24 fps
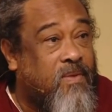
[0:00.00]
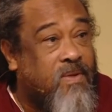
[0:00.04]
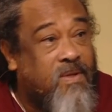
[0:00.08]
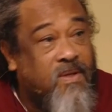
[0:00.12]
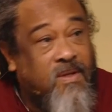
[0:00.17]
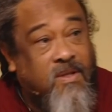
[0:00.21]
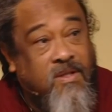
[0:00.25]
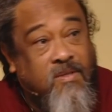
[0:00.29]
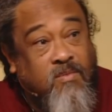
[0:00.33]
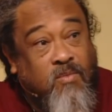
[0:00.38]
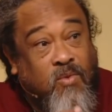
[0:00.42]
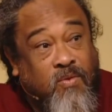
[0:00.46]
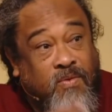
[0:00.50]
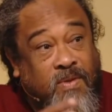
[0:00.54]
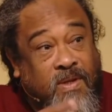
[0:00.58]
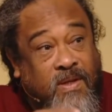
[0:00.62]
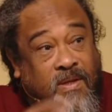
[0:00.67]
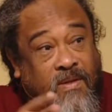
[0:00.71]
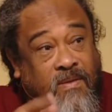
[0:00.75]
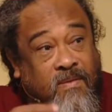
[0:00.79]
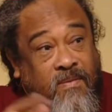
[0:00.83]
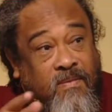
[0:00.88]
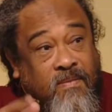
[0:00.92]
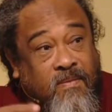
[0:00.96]
Everything is
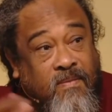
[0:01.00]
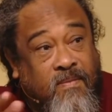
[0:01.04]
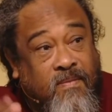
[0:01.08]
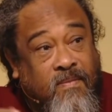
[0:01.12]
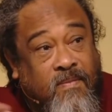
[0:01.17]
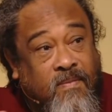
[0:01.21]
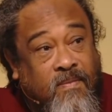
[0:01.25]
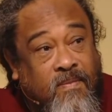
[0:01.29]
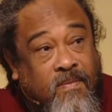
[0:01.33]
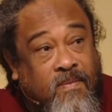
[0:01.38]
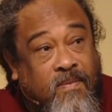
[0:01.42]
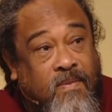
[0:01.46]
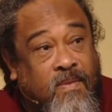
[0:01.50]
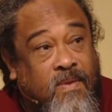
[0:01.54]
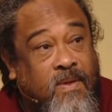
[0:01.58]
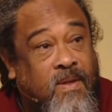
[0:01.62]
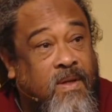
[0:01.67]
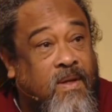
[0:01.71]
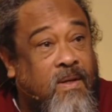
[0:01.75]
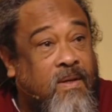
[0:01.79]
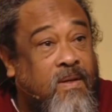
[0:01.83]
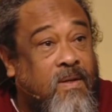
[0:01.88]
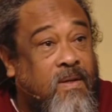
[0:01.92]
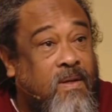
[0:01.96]
moving.
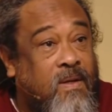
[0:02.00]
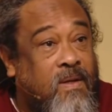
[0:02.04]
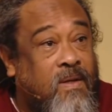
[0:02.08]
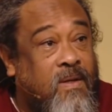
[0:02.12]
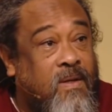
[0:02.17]
Yeah?